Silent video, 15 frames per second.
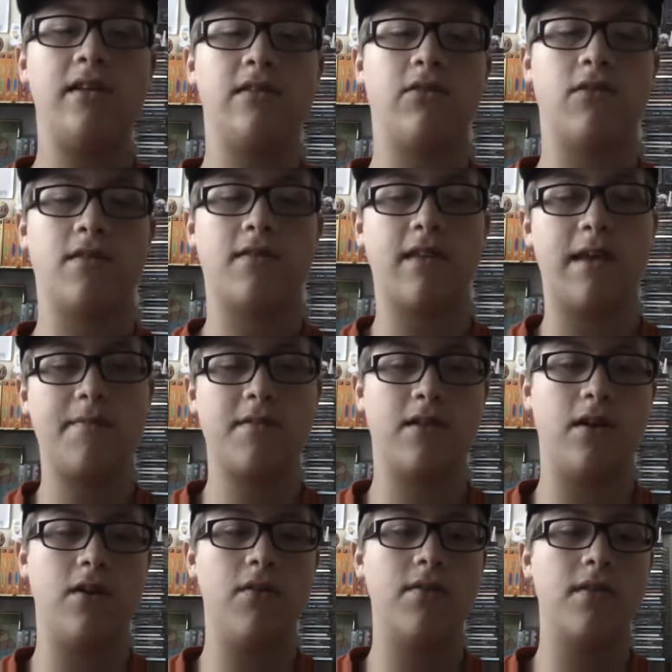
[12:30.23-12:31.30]
and the door slams
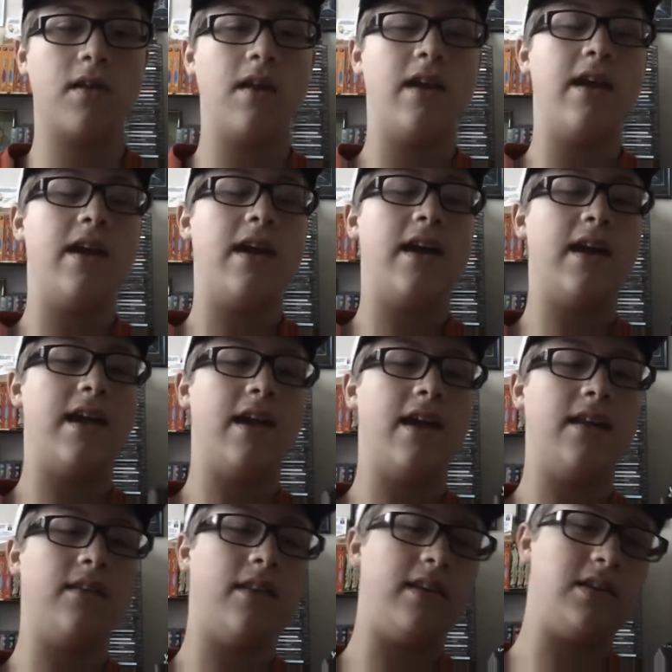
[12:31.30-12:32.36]
closed,
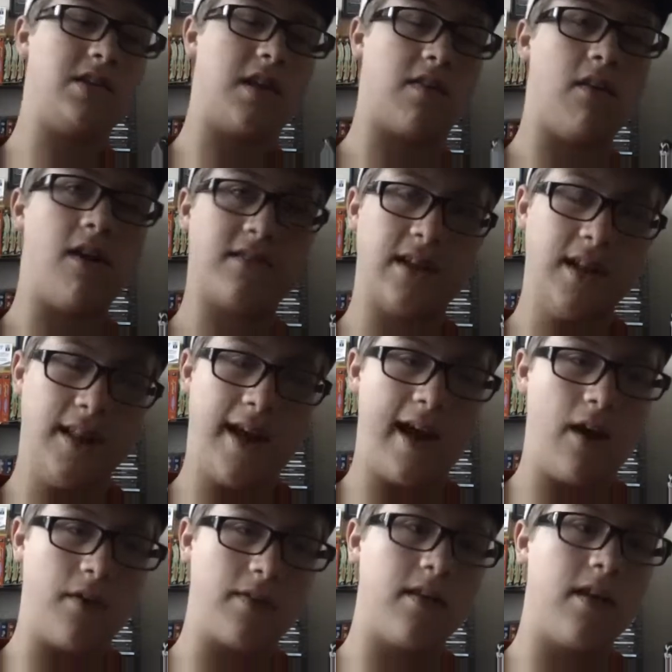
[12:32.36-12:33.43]
and like she's locked out of the
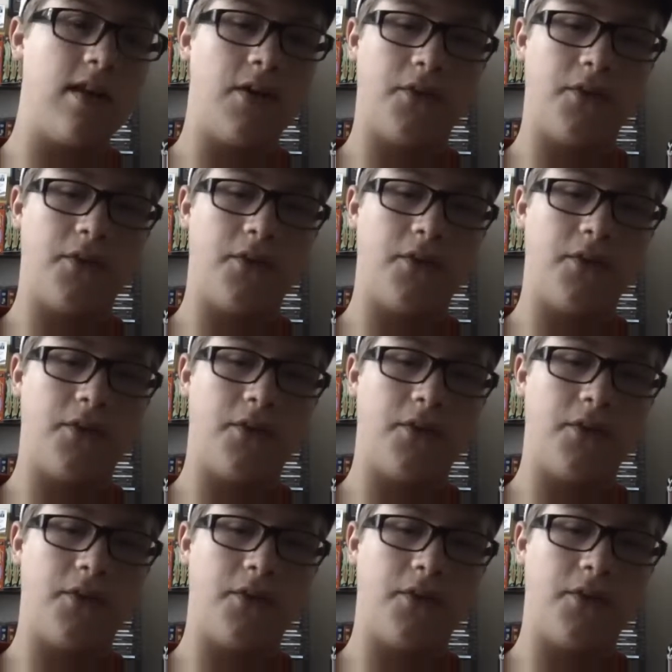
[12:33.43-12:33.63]
house.